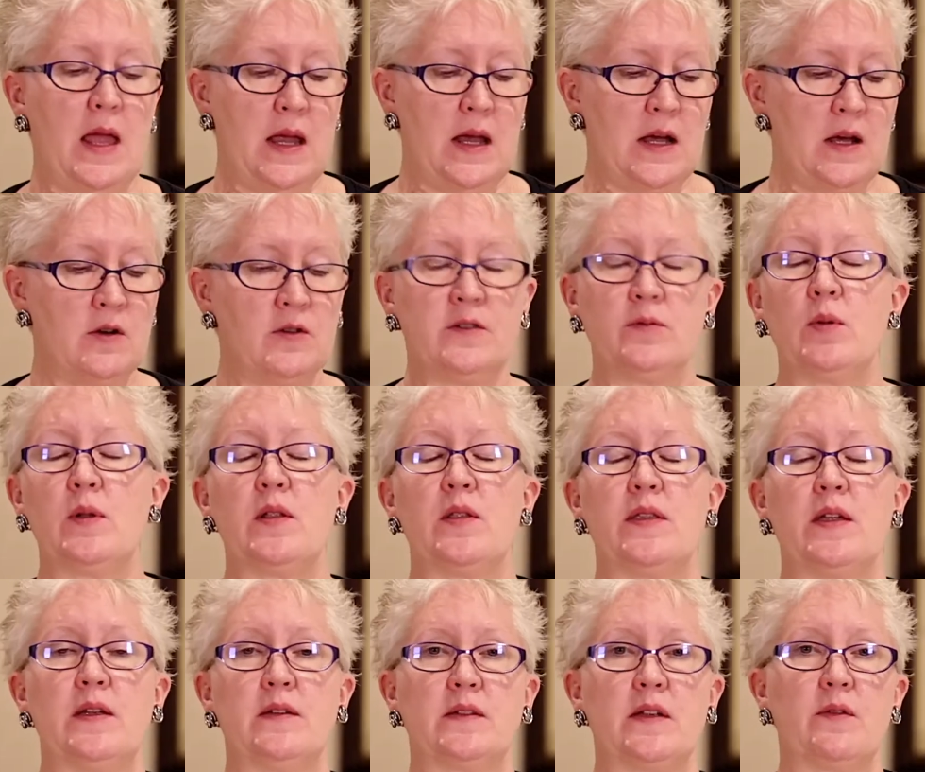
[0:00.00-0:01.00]
Here's one
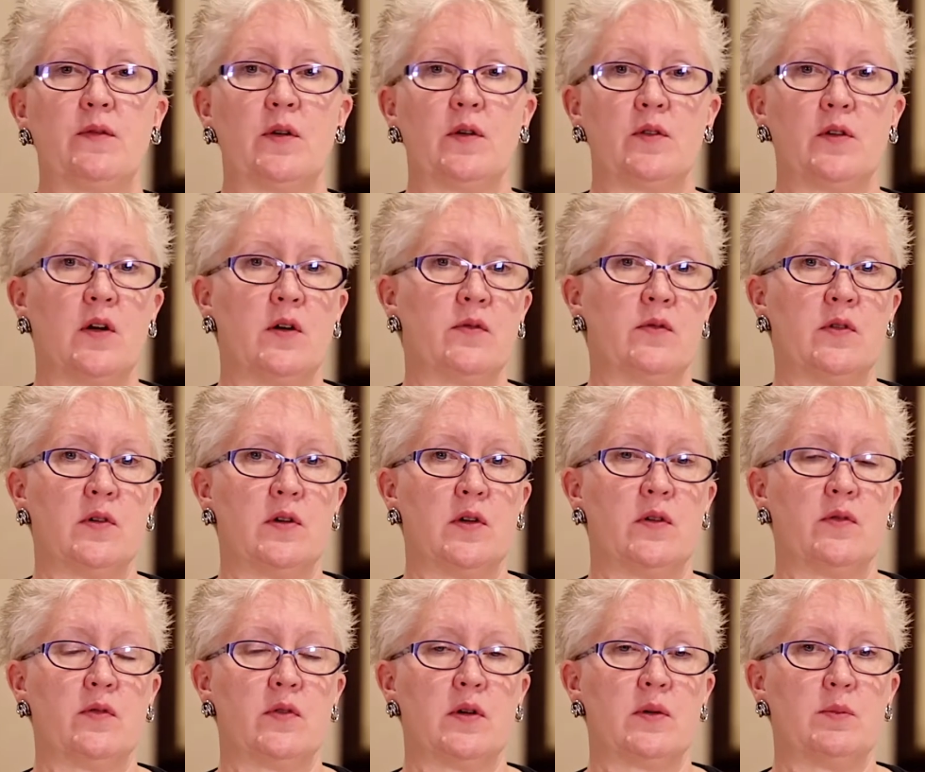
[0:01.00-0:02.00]
of the things I've heard over and
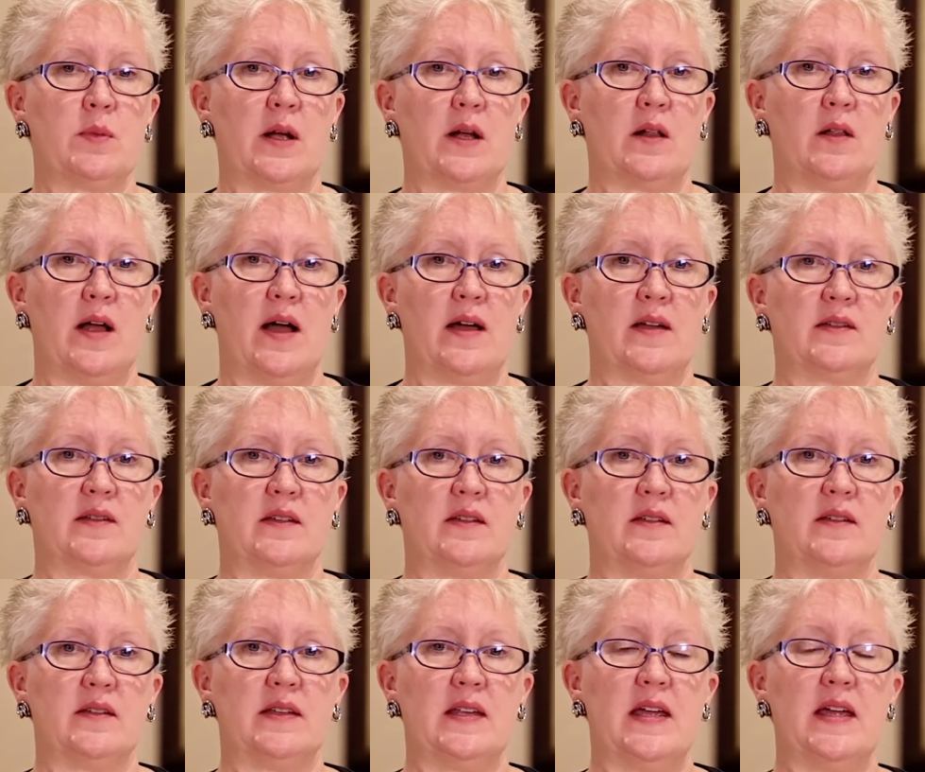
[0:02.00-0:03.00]
over in my
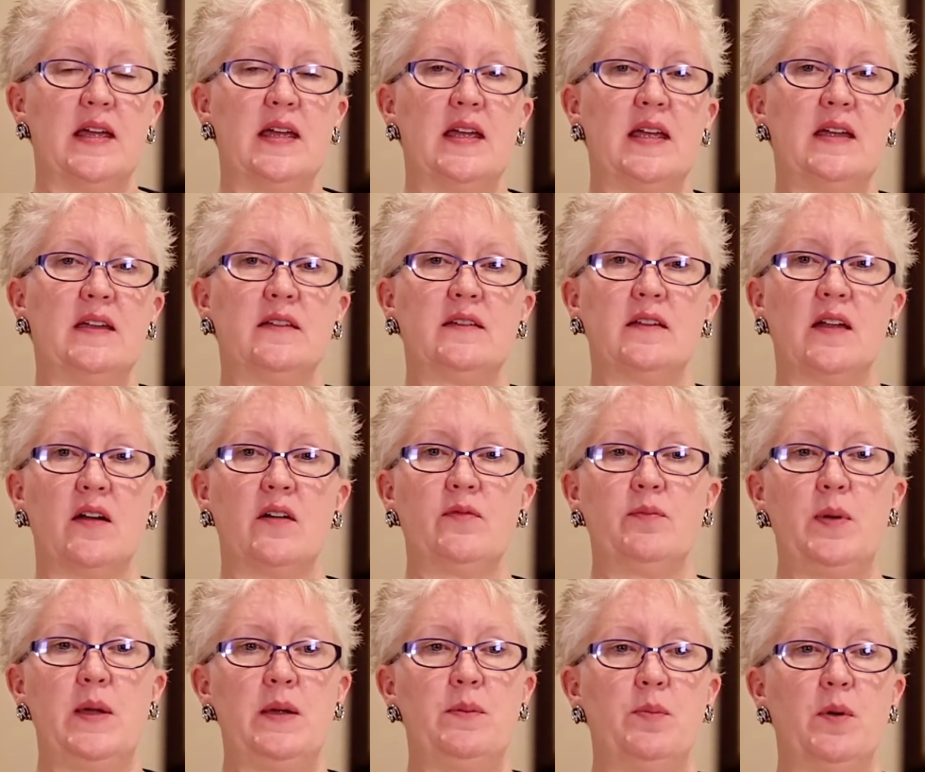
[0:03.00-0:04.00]
classes, is of
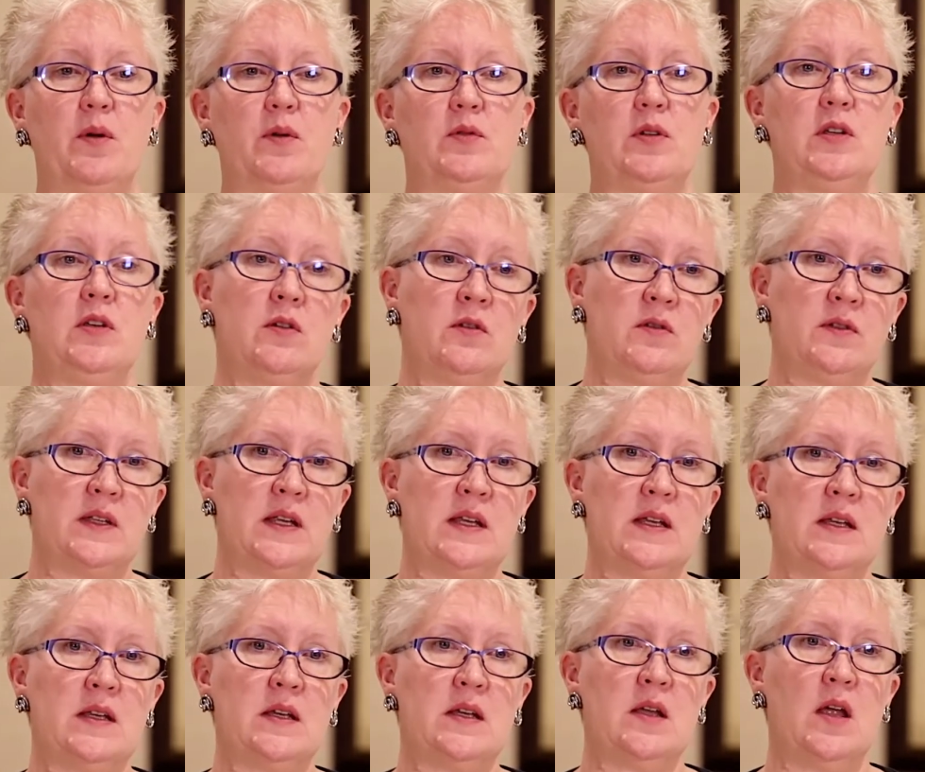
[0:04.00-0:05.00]
people using